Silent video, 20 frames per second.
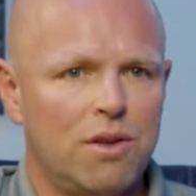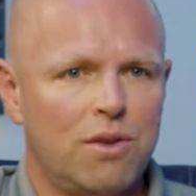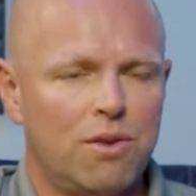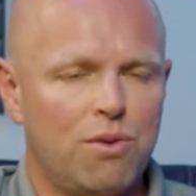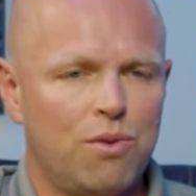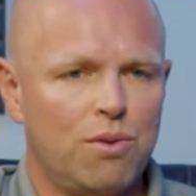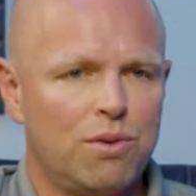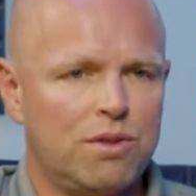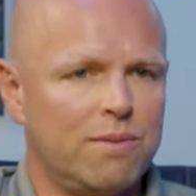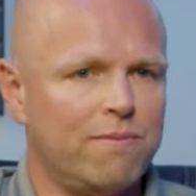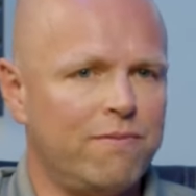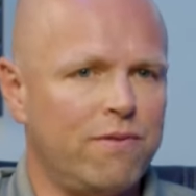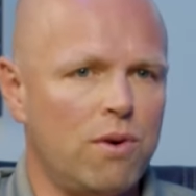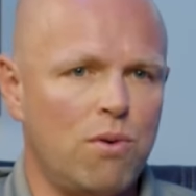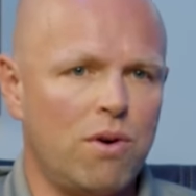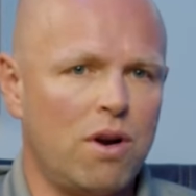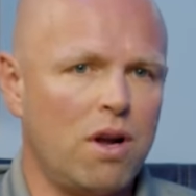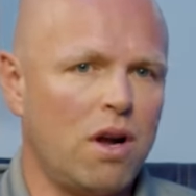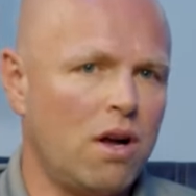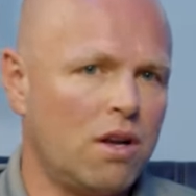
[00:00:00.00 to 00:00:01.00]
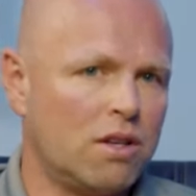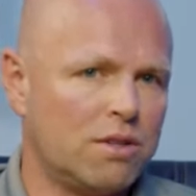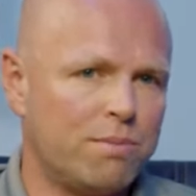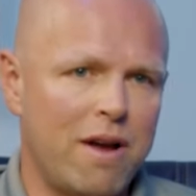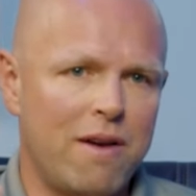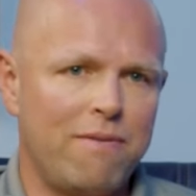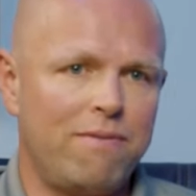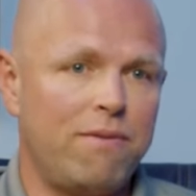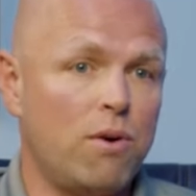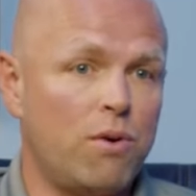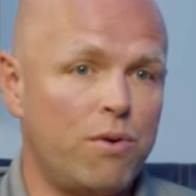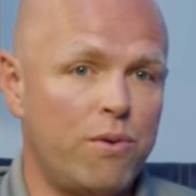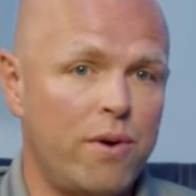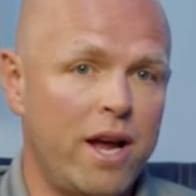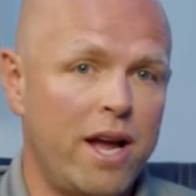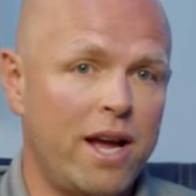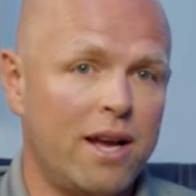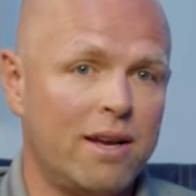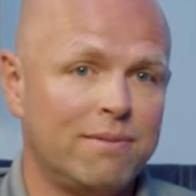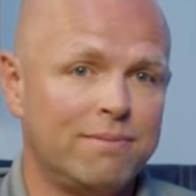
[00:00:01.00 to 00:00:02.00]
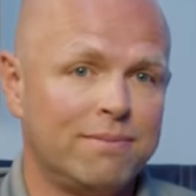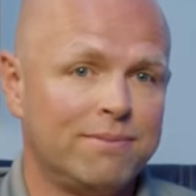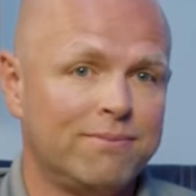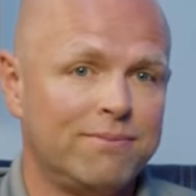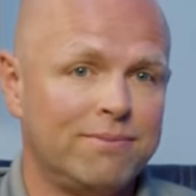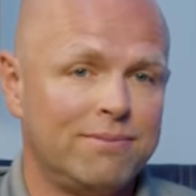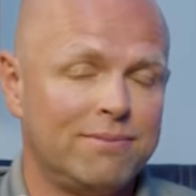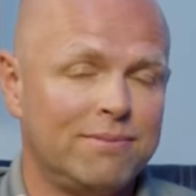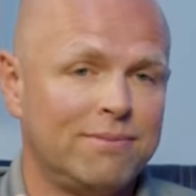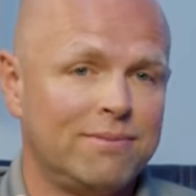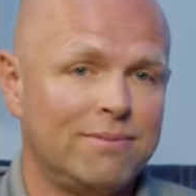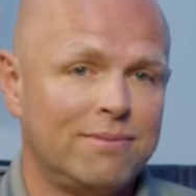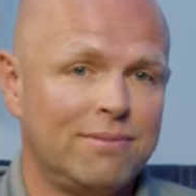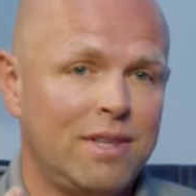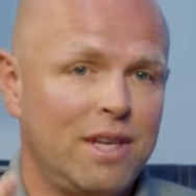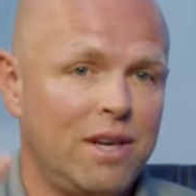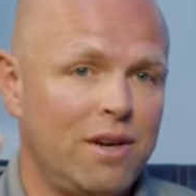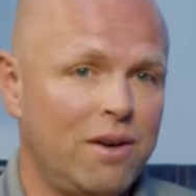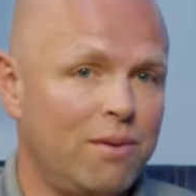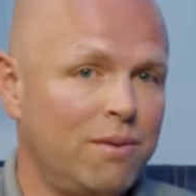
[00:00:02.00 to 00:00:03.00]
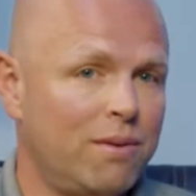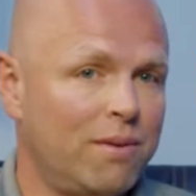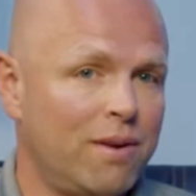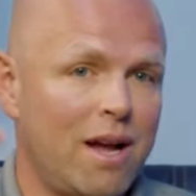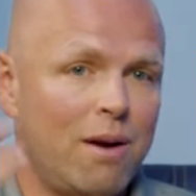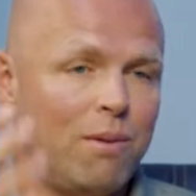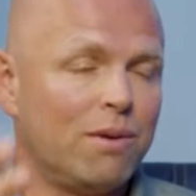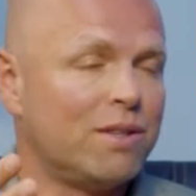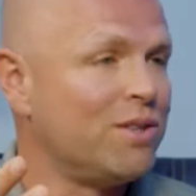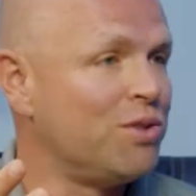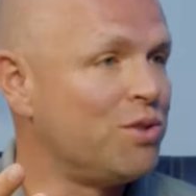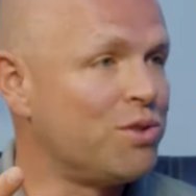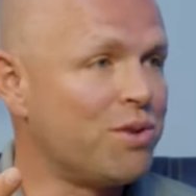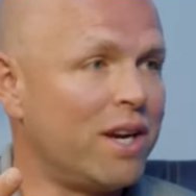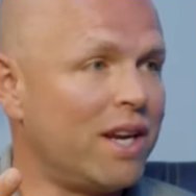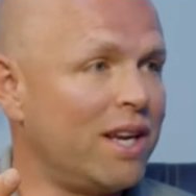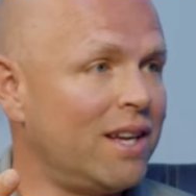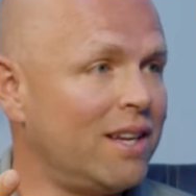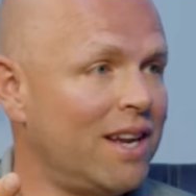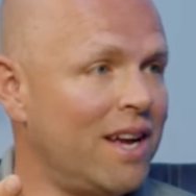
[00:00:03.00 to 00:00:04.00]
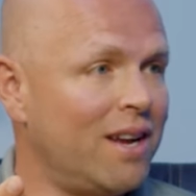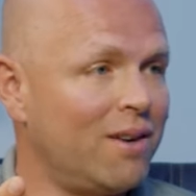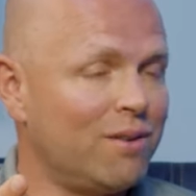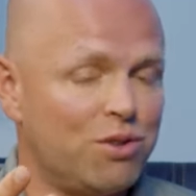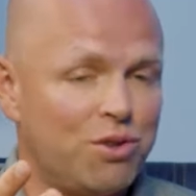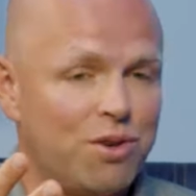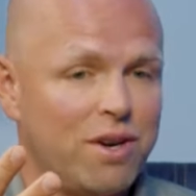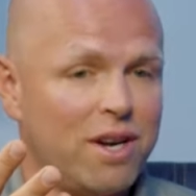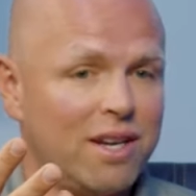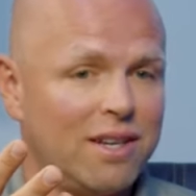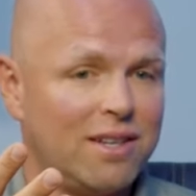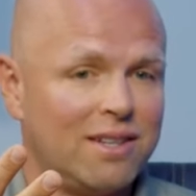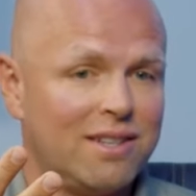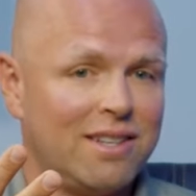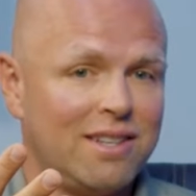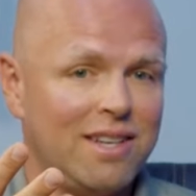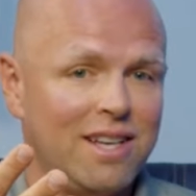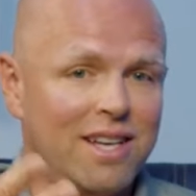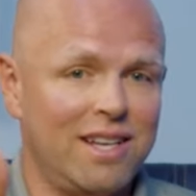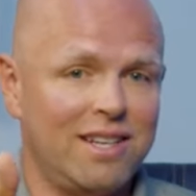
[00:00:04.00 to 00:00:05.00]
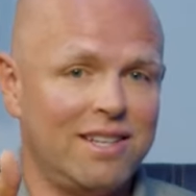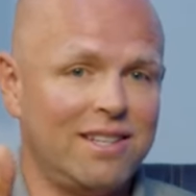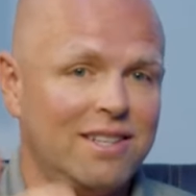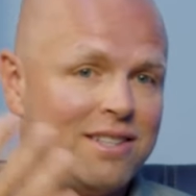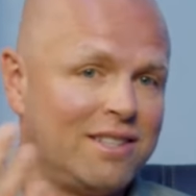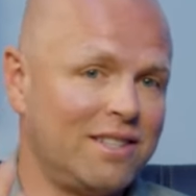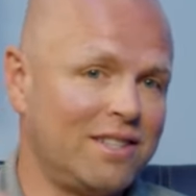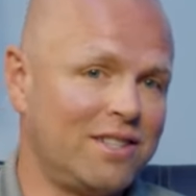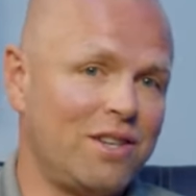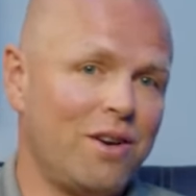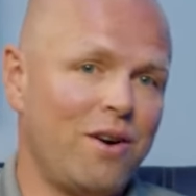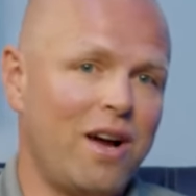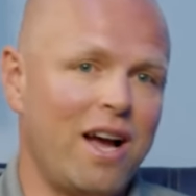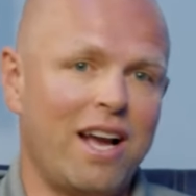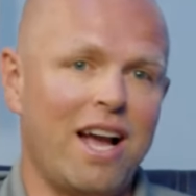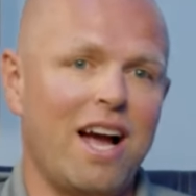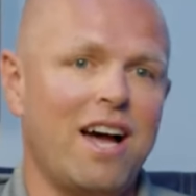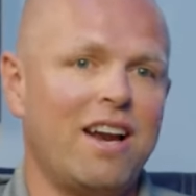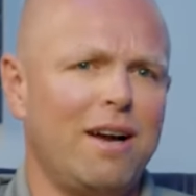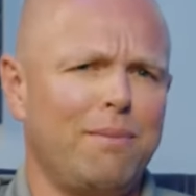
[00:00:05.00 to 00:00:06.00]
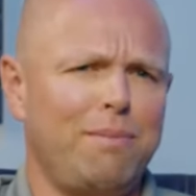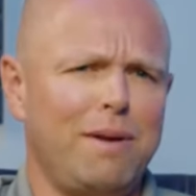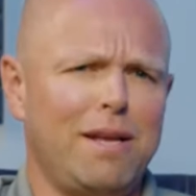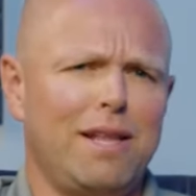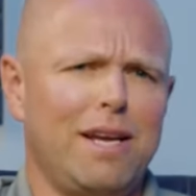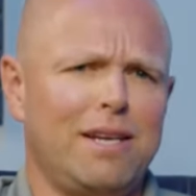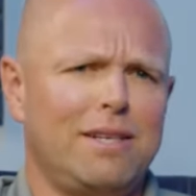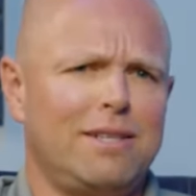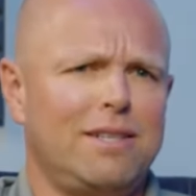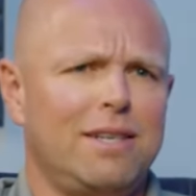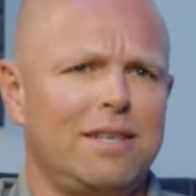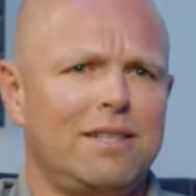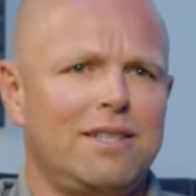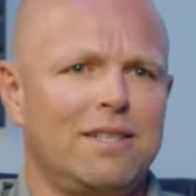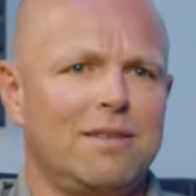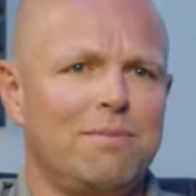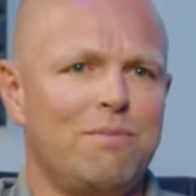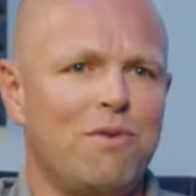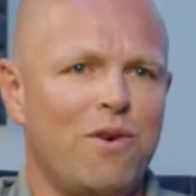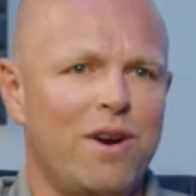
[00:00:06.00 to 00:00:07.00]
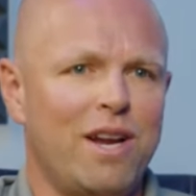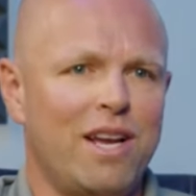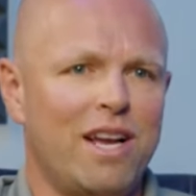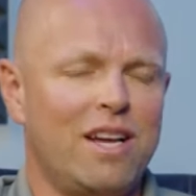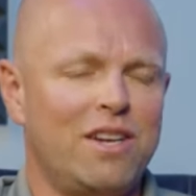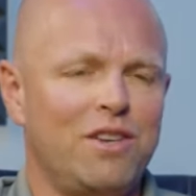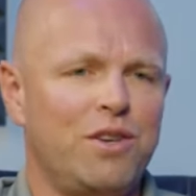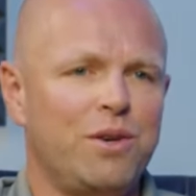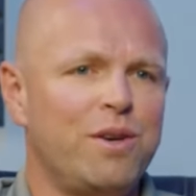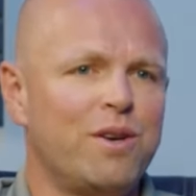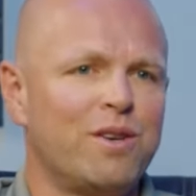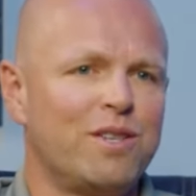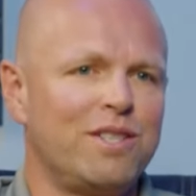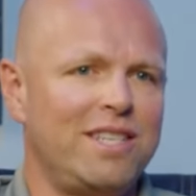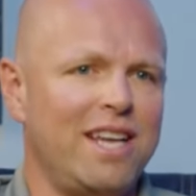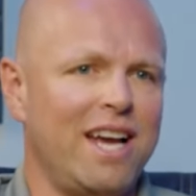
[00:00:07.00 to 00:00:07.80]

through some phone calls my phone rang you know i wasn't drinking i don't drink and so i got up at like six in the morning on new year's